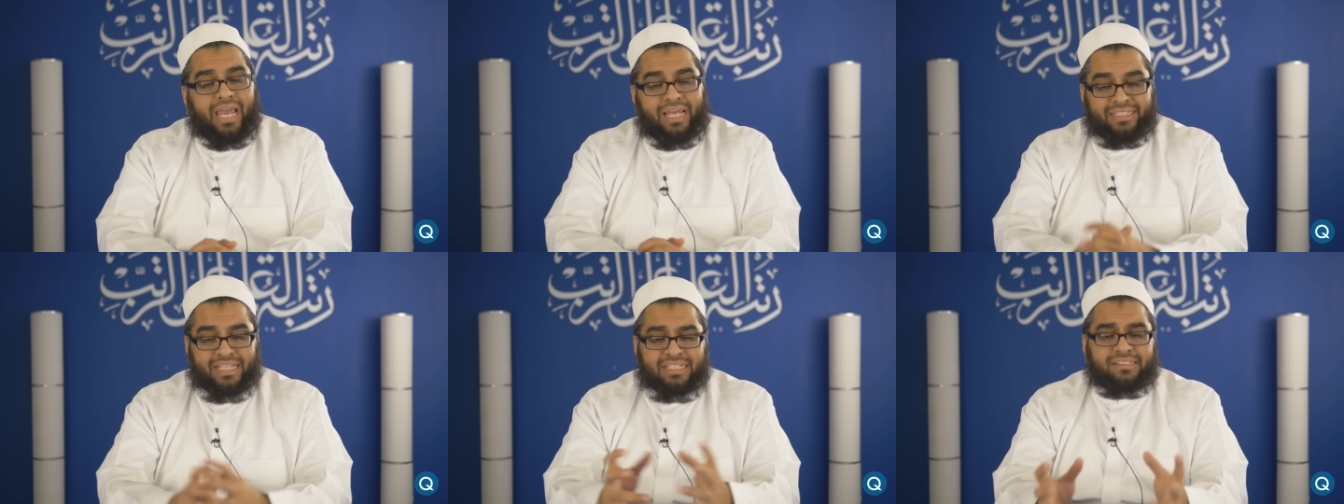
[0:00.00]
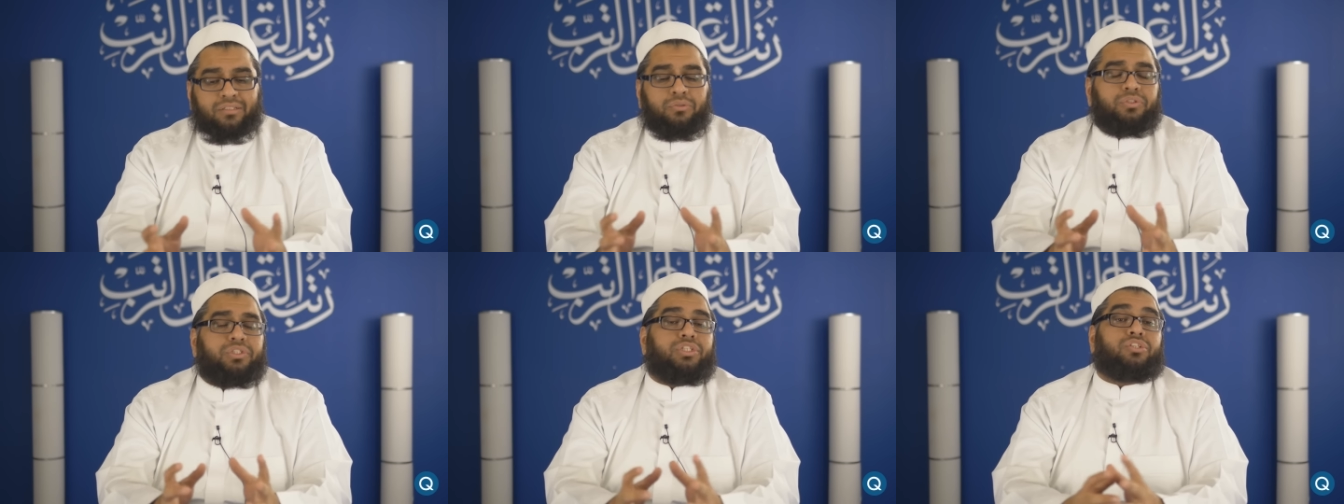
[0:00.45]
And that
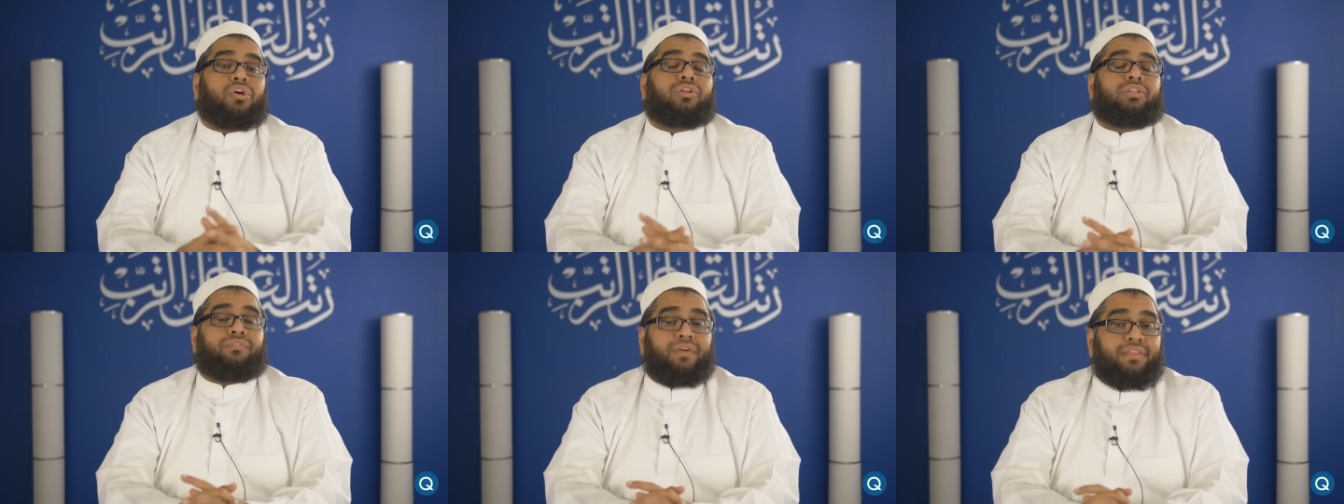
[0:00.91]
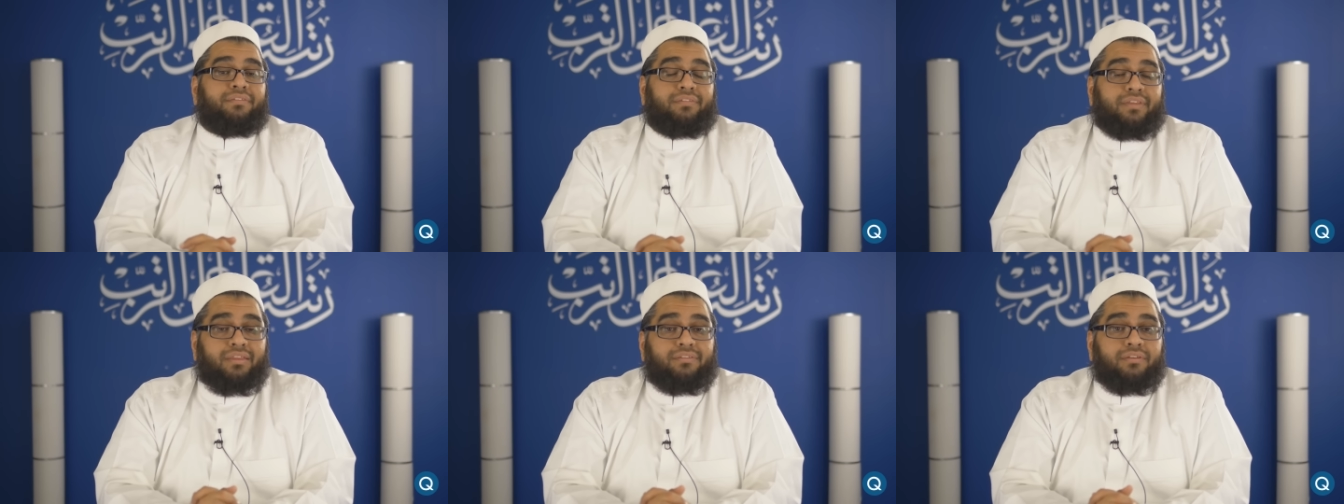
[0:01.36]
solution is called the Faith
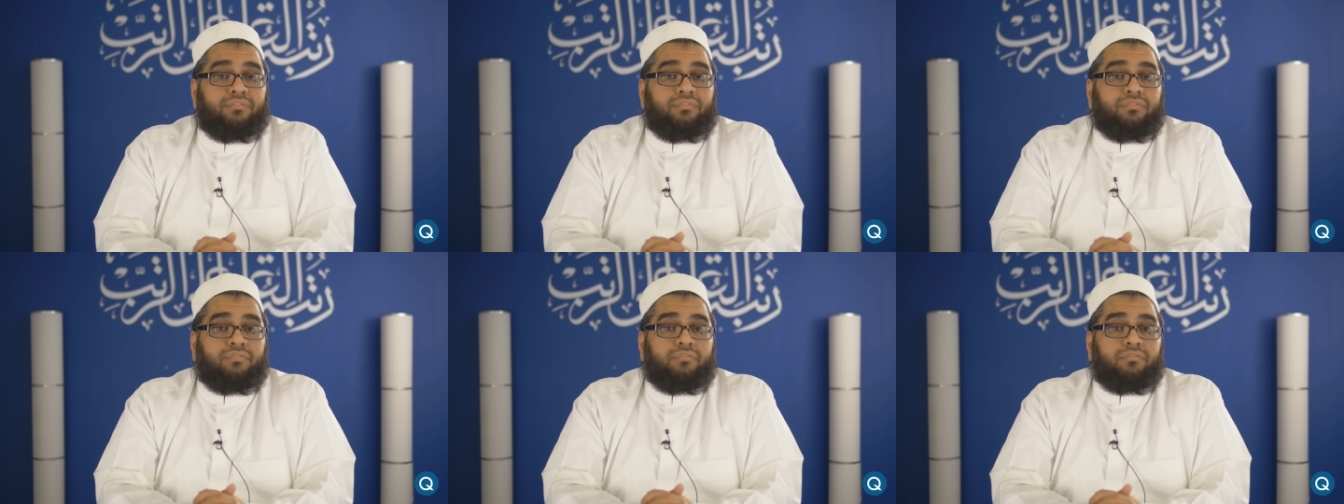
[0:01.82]
Intensive,